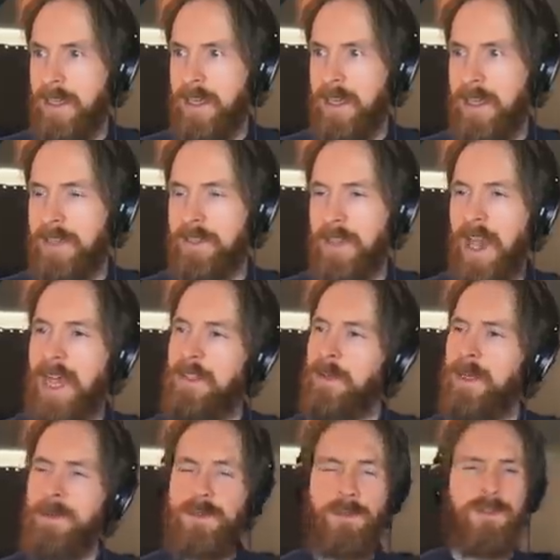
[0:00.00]
Uh, so I
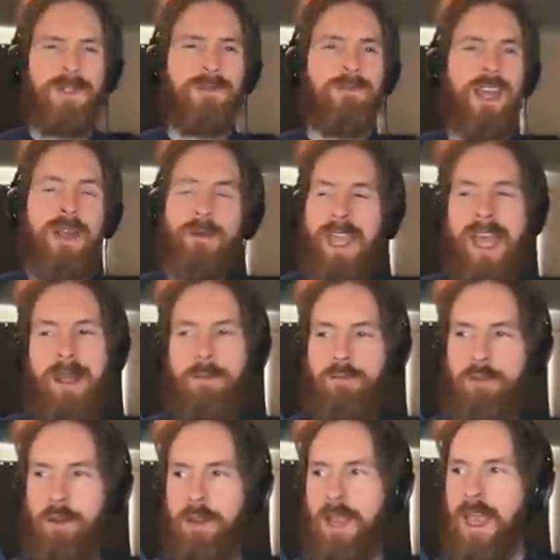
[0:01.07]
thought this was very
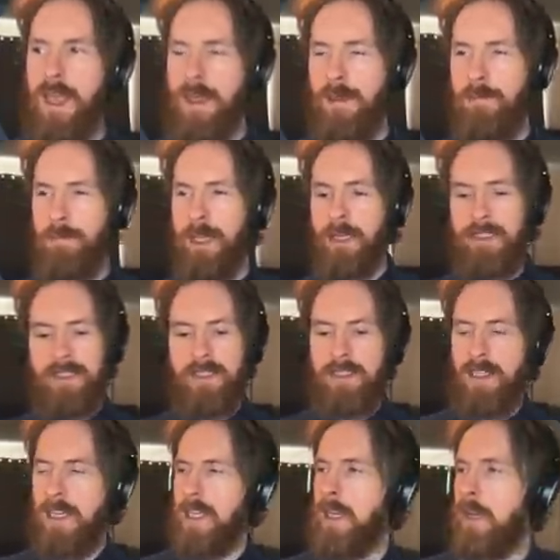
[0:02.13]
helpful because
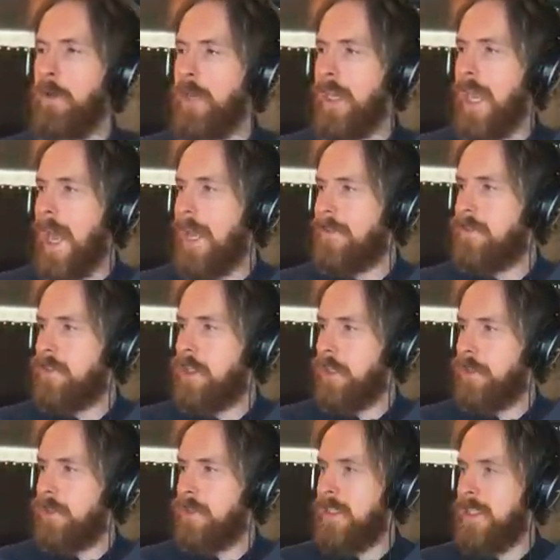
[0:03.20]
looking at
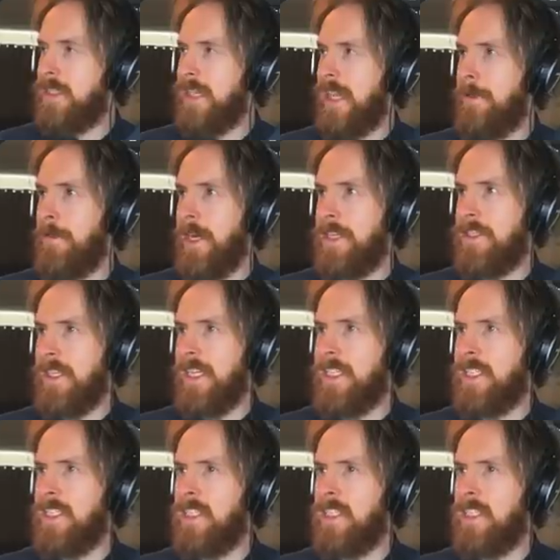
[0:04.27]
just this image is